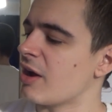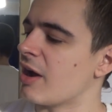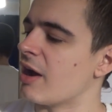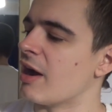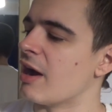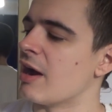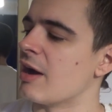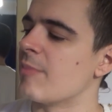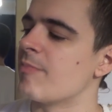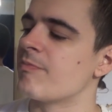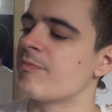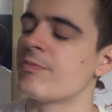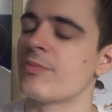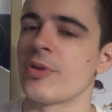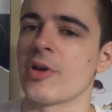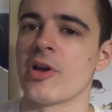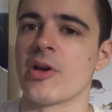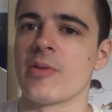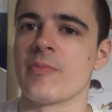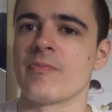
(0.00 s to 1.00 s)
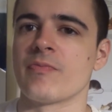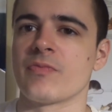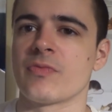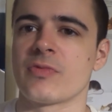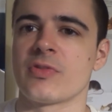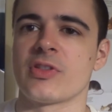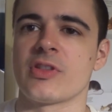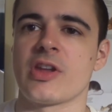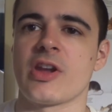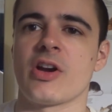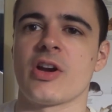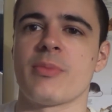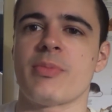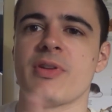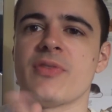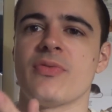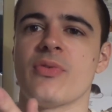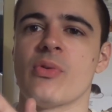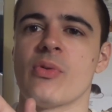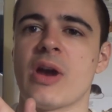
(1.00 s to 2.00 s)
Um, but the
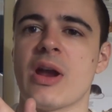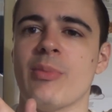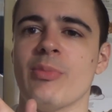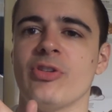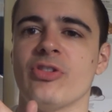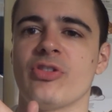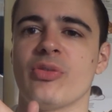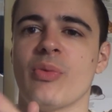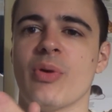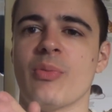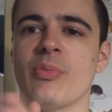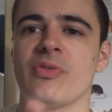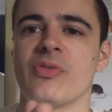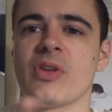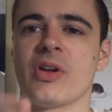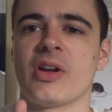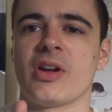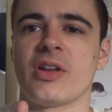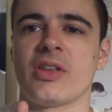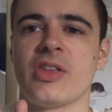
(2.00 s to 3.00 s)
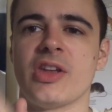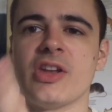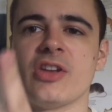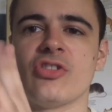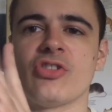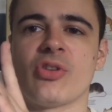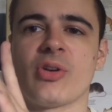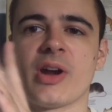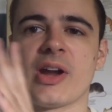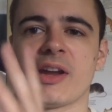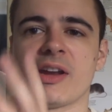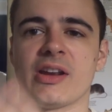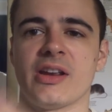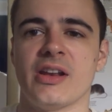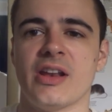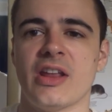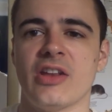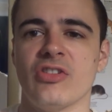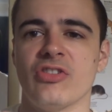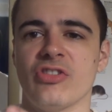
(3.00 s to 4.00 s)
IP4M is the one with like the triangular
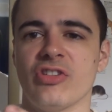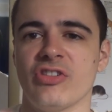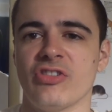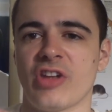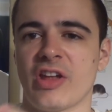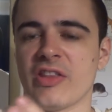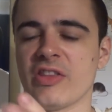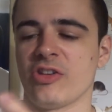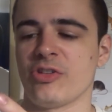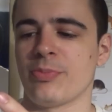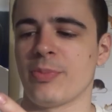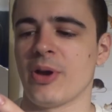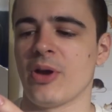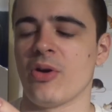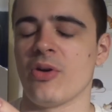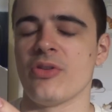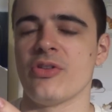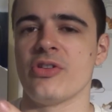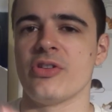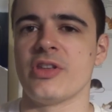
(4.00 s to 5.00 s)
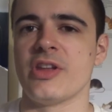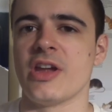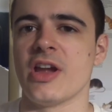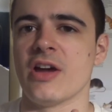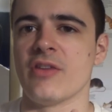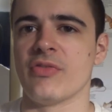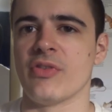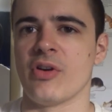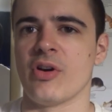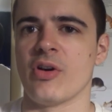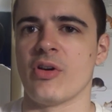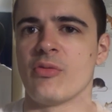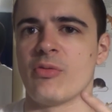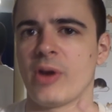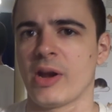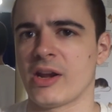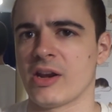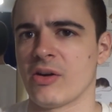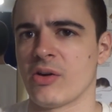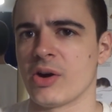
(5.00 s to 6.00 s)
lenses and this bit on. The other
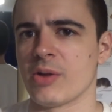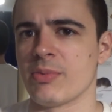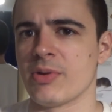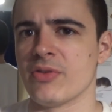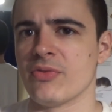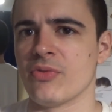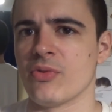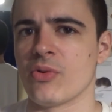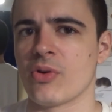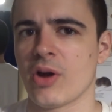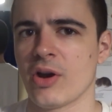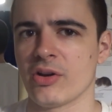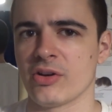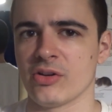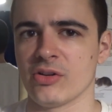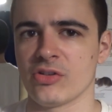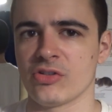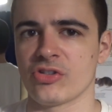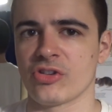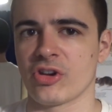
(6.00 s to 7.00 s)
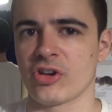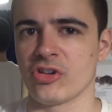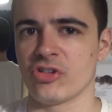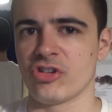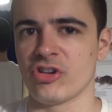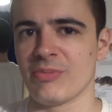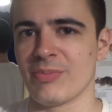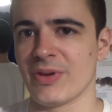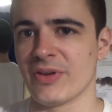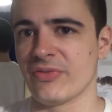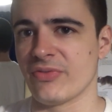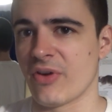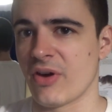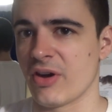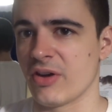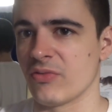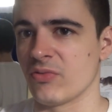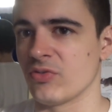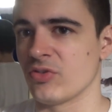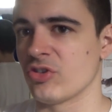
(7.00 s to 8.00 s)
regular IP4 kind of looks like a
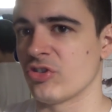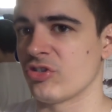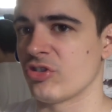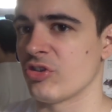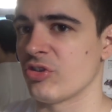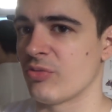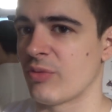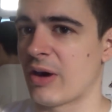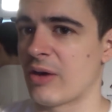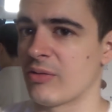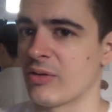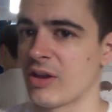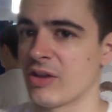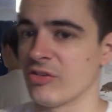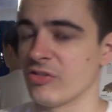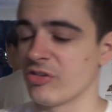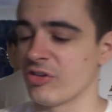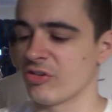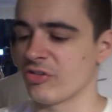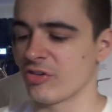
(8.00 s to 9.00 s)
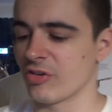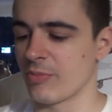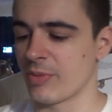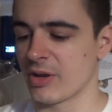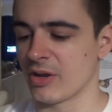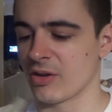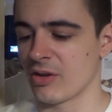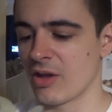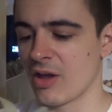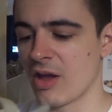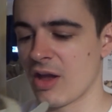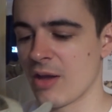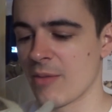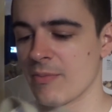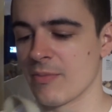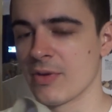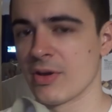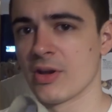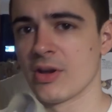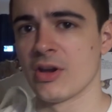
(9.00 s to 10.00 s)
GP5 with just two round lenses, a bit
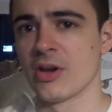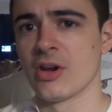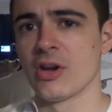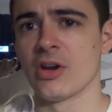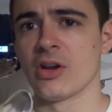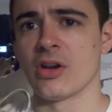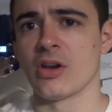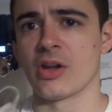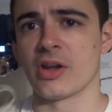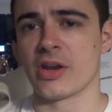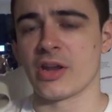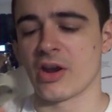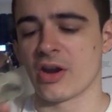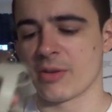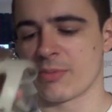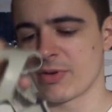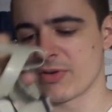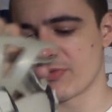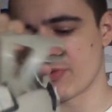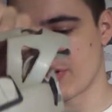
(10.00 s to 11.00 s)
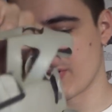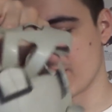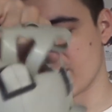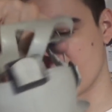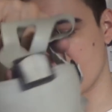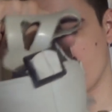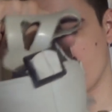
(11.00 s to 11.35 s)
um, like the IP5